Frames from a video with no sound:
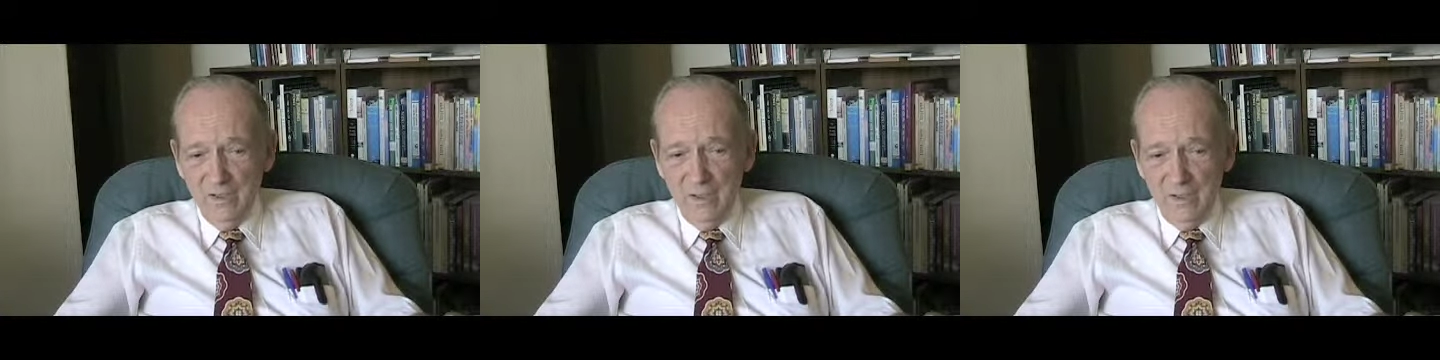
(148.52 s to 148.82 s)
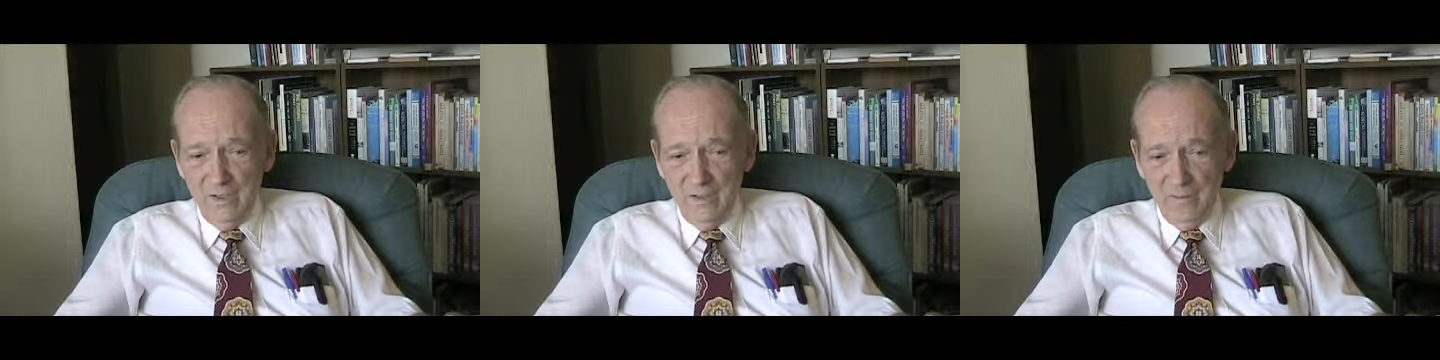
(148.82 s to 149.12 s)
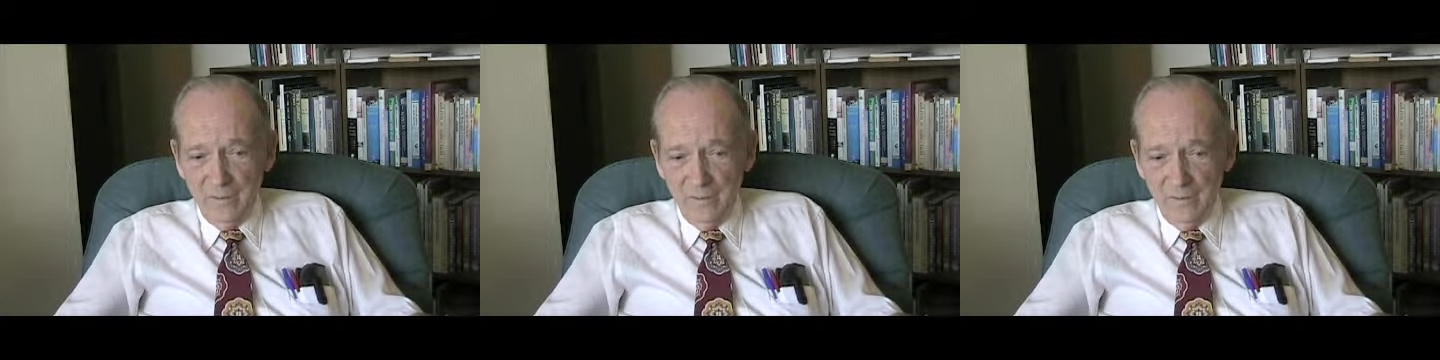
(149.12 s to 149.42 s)

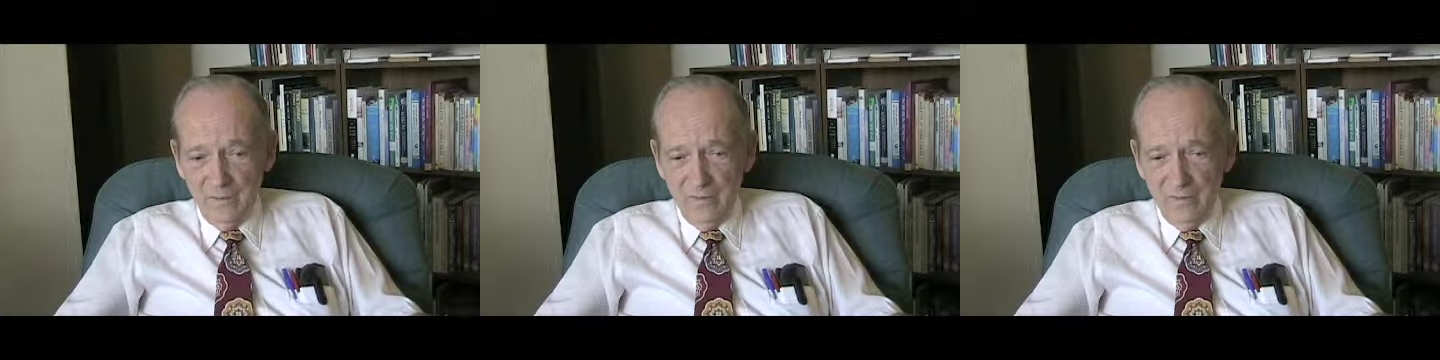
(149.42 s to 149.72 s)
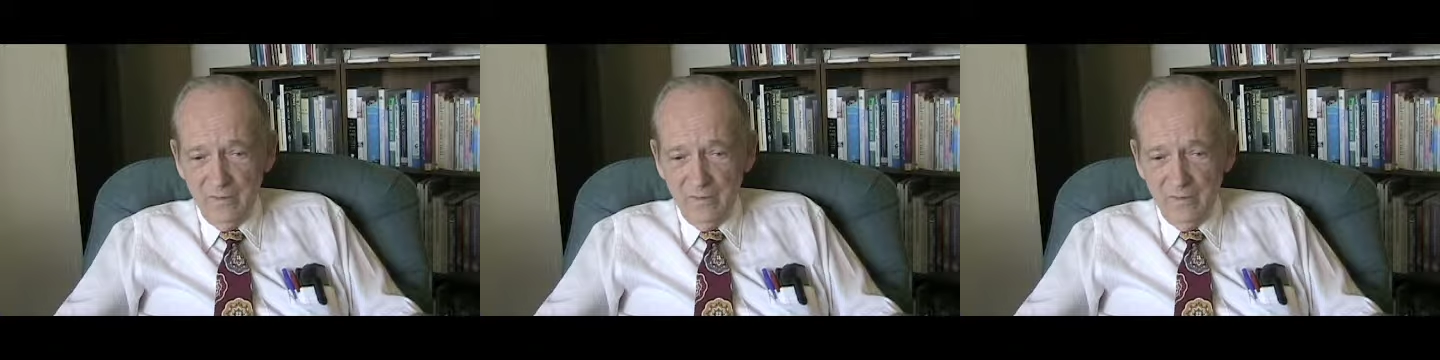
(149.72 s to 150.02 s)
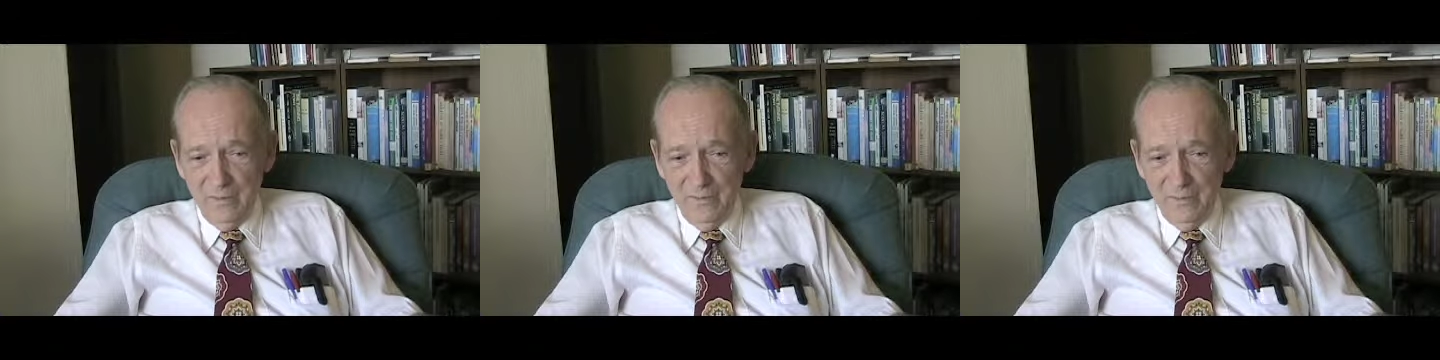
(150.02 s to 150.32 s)
um,
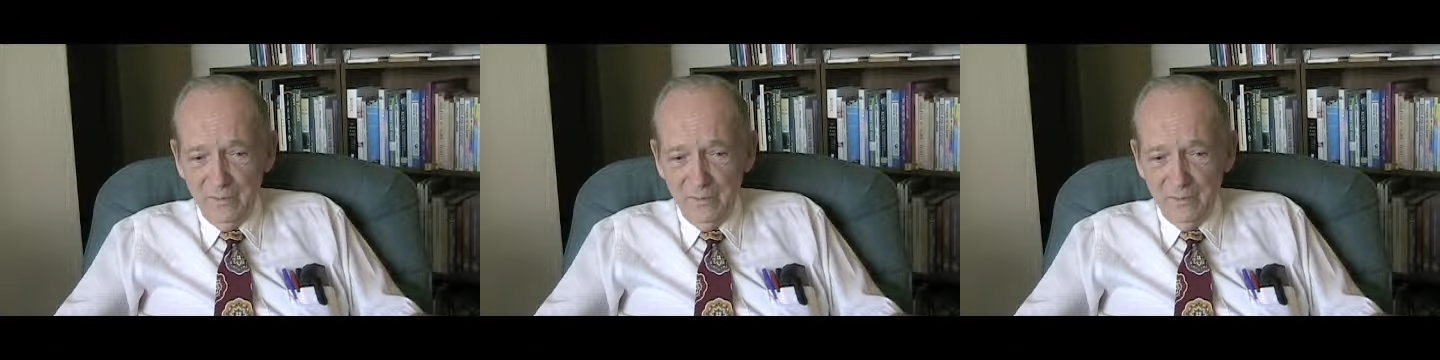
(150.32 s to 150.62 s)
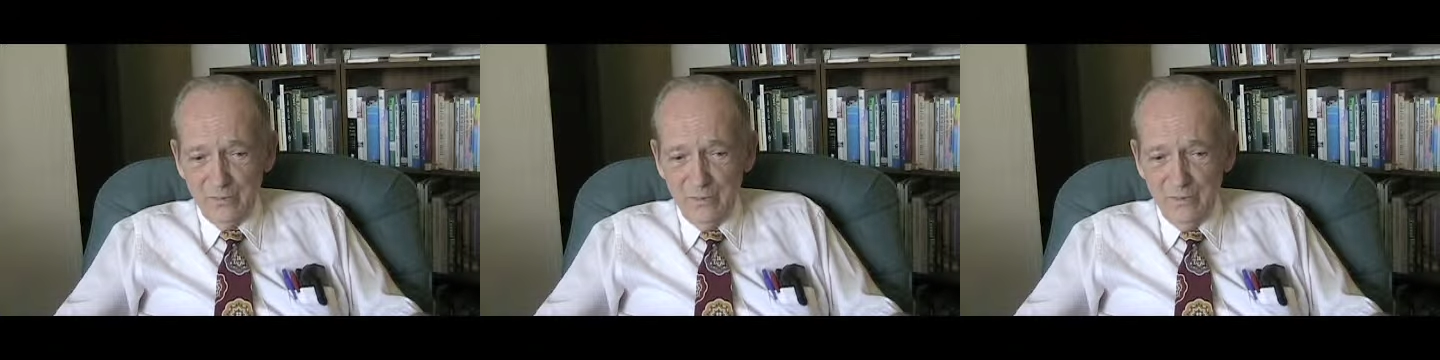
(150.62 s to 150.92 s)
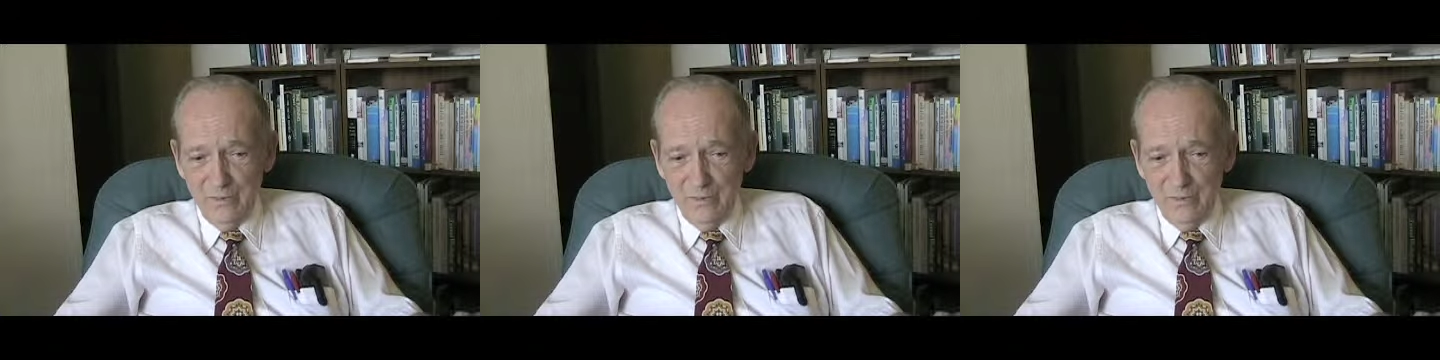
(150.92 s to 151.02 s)
there was